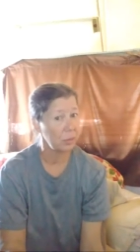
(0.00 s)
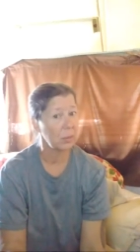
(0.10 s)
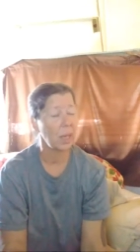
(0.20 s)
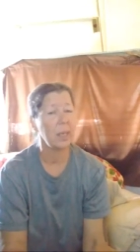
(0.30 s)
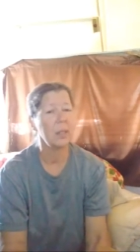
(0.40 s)

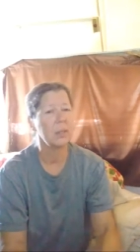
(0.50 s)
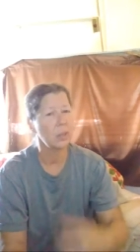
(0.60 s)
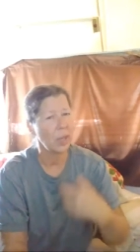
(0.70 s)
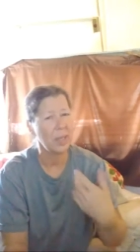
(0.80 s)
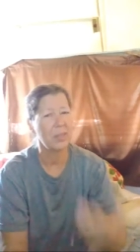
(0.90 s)
Okay,
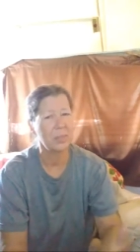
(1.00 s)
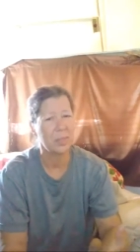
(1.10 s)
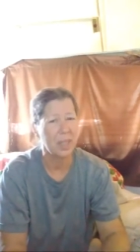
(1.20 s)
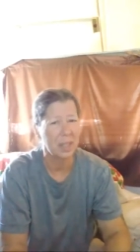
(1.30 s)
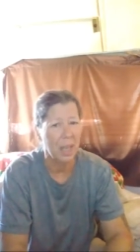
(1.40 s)
try to
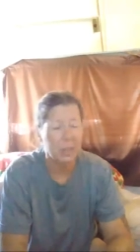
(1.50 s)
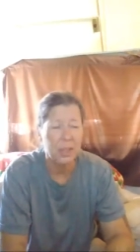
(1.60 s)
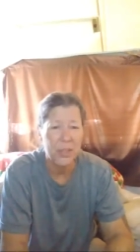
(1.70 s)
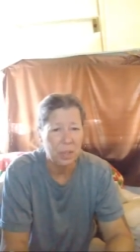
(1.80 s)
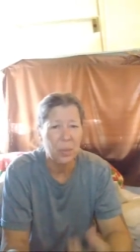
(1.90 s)
think of that.
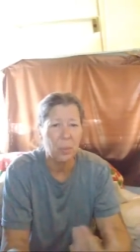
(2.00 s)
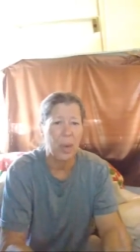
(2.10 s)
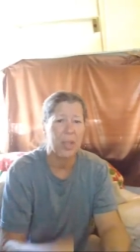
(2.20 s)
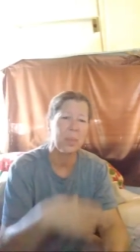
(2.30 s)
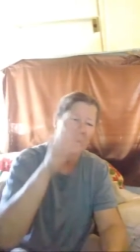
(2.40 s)
There's different
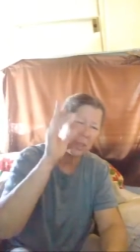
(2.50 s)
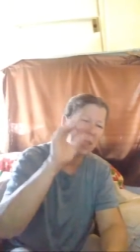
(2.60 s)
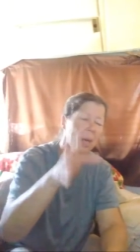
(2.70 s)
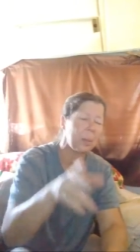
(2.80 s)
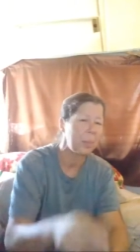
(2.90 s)
ways, but look
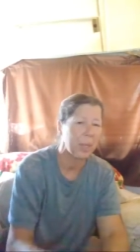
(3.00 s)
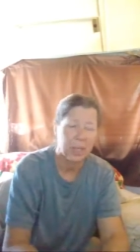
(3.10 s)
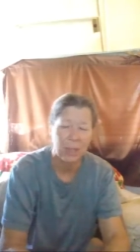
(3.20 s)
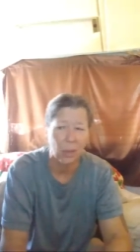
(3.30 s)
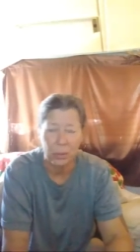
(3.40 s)
it up. I'm not
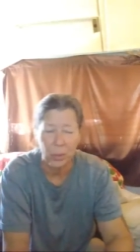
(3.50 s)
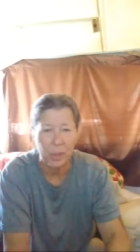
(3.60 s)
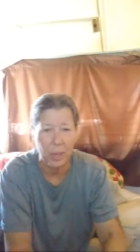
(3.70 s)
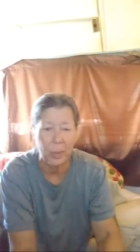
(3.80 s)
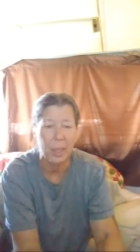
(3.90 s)
going to go through all
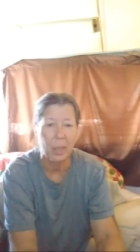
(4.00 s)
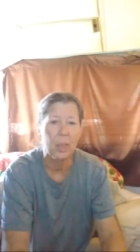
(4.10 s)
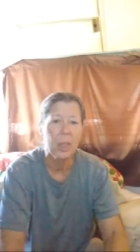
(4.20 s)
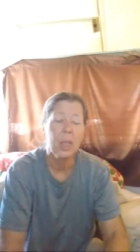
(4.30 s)
that right now.